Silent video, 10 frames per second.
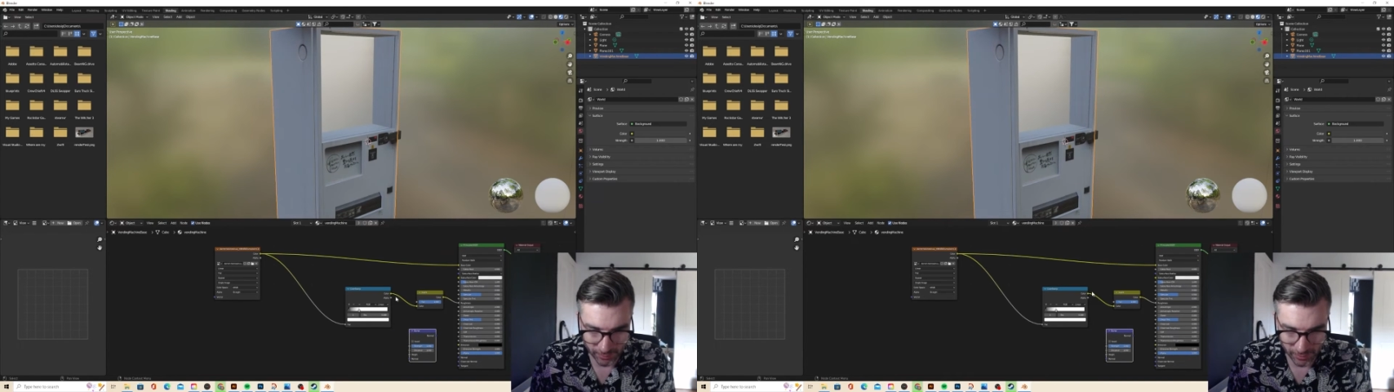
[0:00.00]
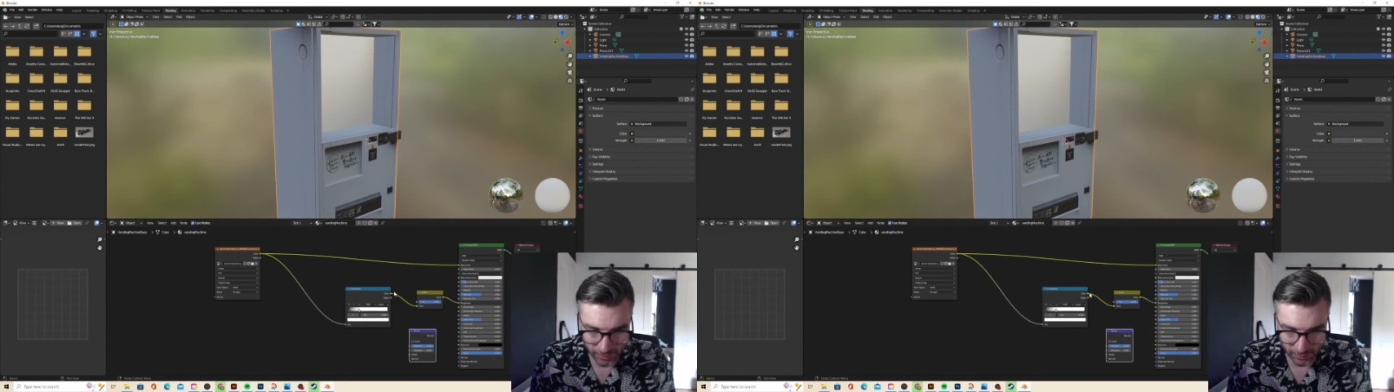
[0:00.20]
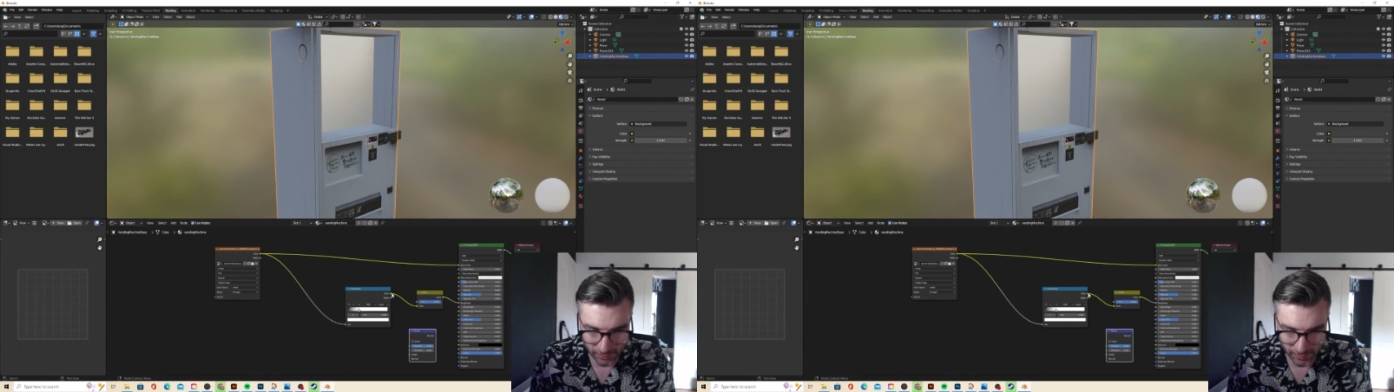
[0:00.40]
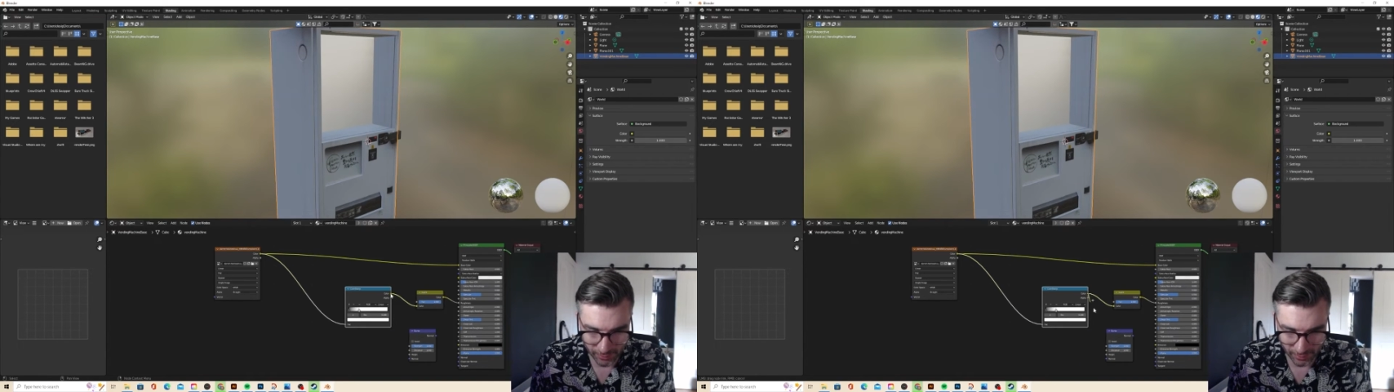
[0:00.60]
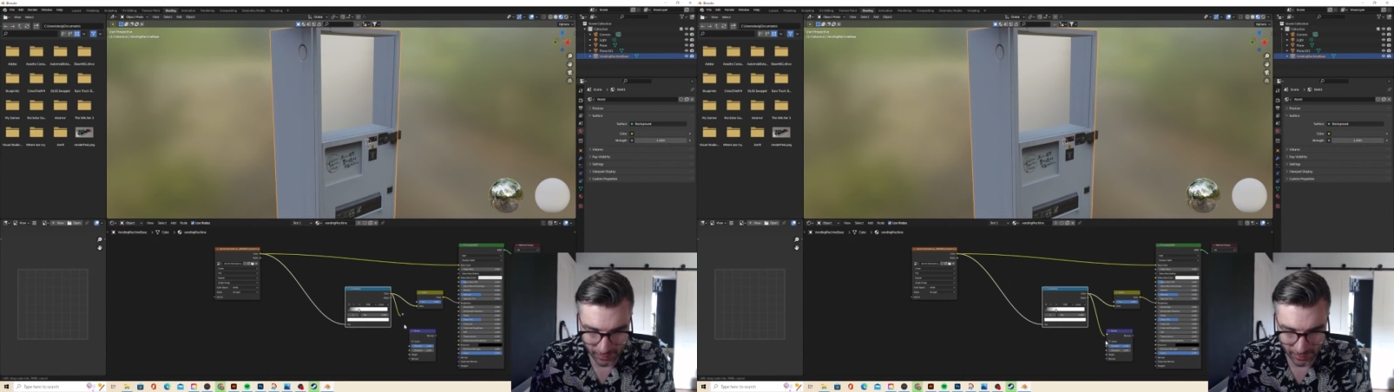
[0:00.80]
node
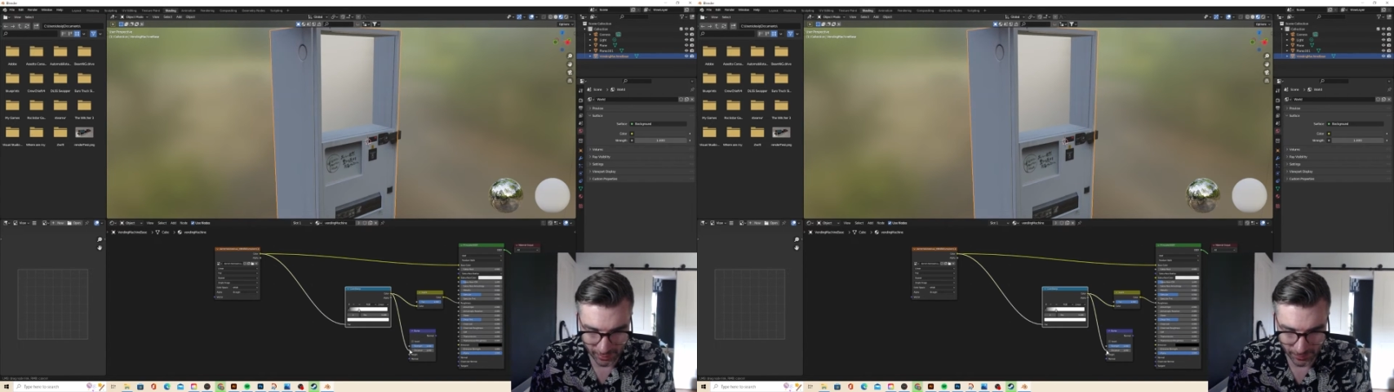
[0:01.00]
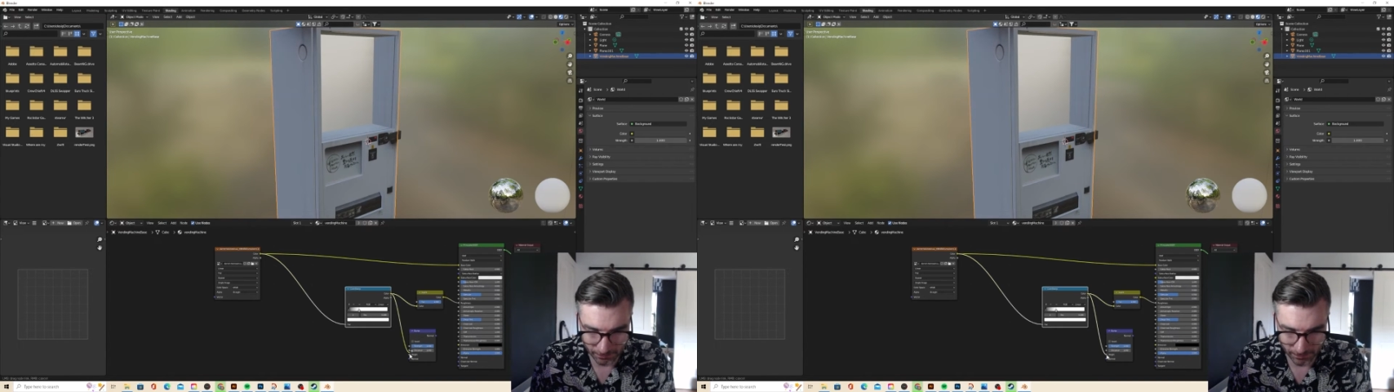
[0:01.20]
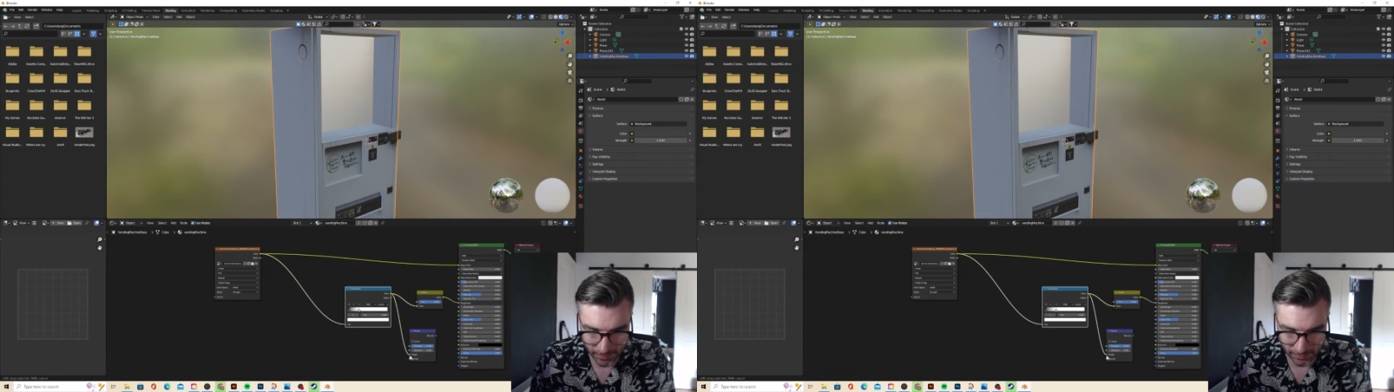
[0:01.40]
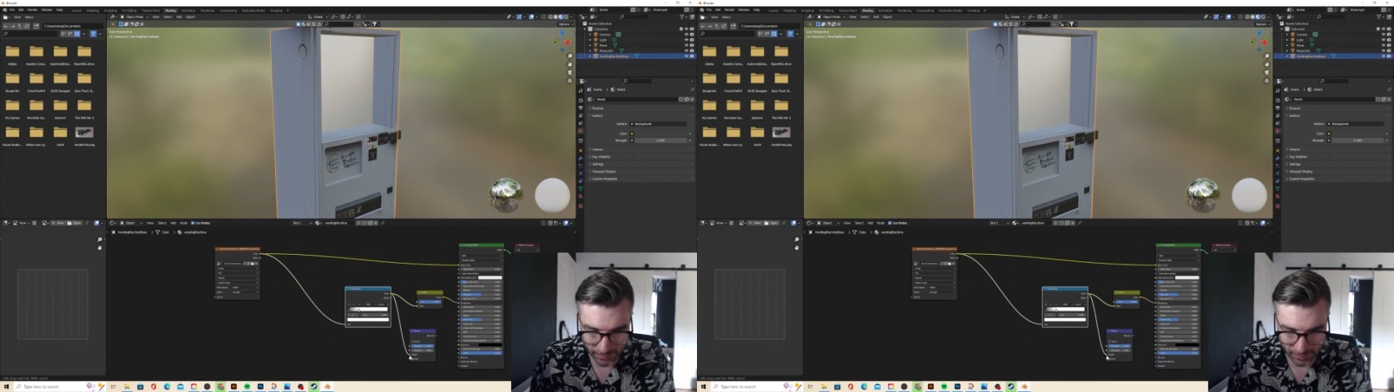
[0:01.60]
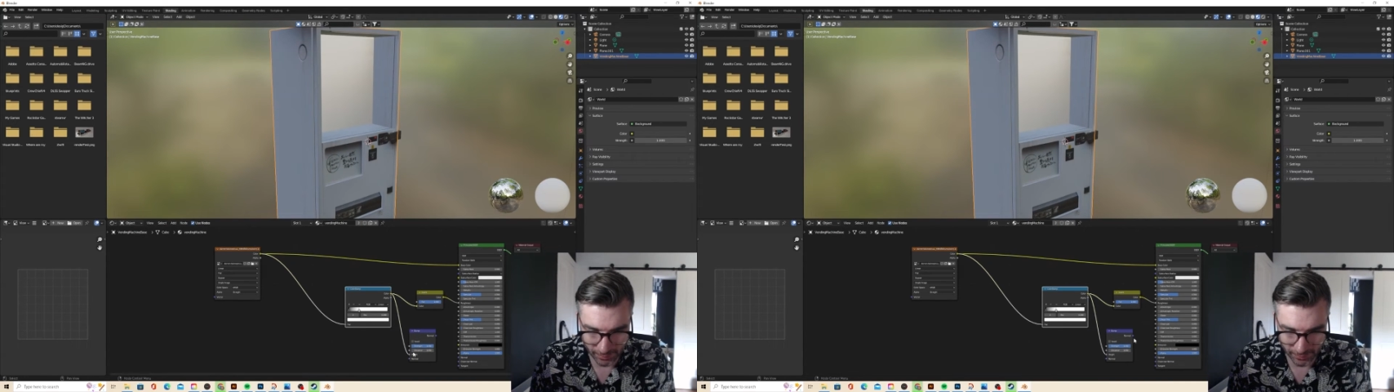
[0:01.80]
into here, into the
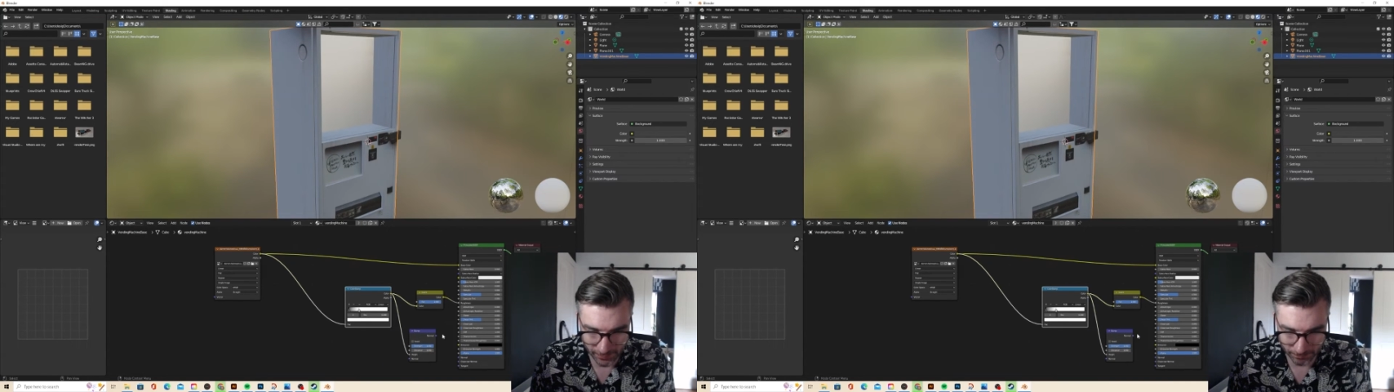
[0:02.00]
height,